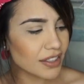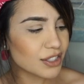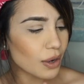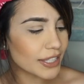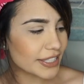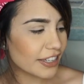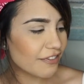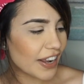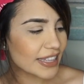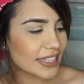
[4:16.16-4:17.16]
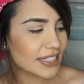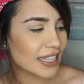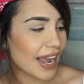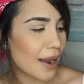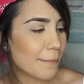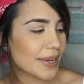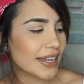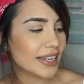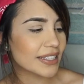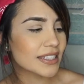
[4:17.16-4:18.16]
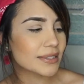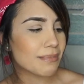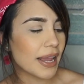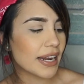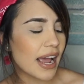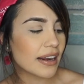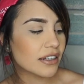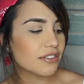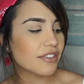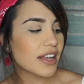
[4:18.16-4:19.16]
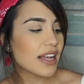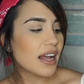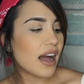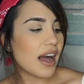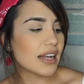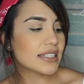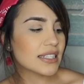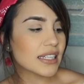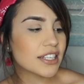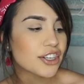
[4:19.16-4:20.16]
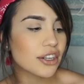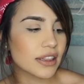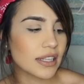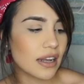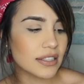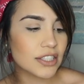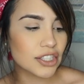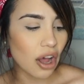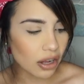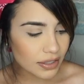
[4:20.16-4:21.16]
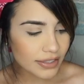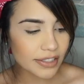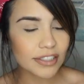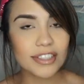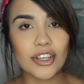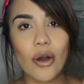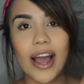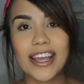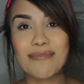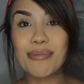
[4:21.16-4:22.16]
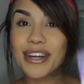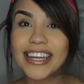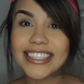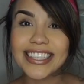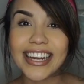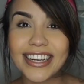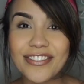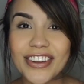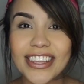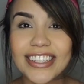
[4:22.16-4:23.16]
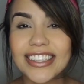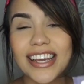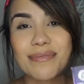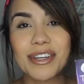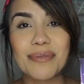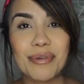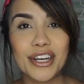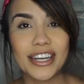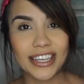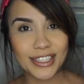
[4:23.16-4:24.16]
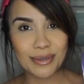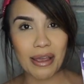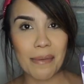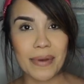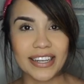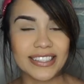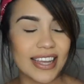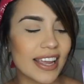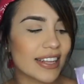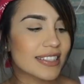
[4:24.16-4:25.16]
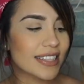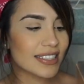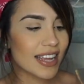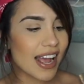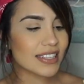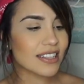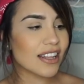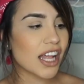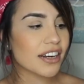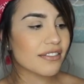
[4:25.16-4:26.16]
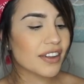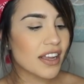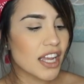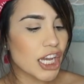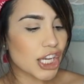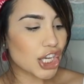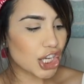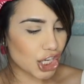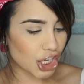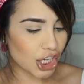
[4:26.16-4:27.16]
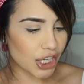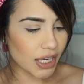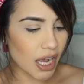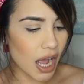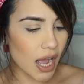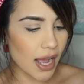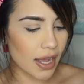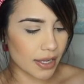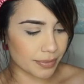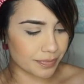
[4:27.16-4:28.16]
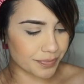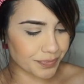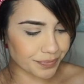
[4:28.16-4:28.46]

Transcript: So I did find this lamp, and it's made out of cylinder salt. So I am pretty excited for this. I am gonna put it next to my website. It says it has a lot of good